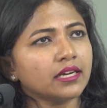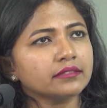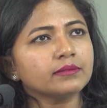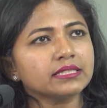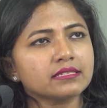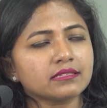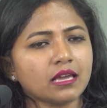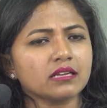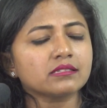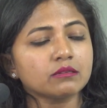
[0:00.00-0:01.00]
with
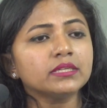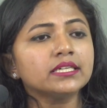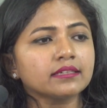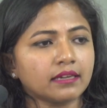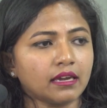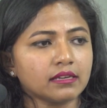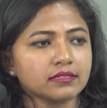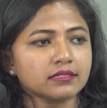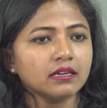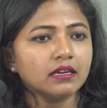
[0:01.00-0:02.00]
a similar
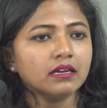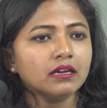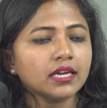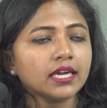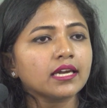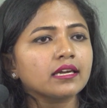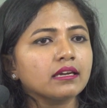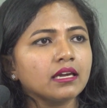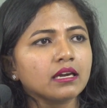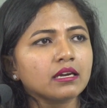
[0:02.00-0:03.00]
case,
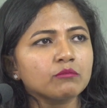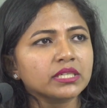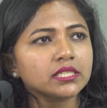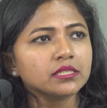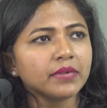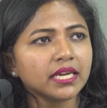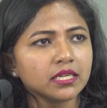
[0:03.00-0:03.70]
he committed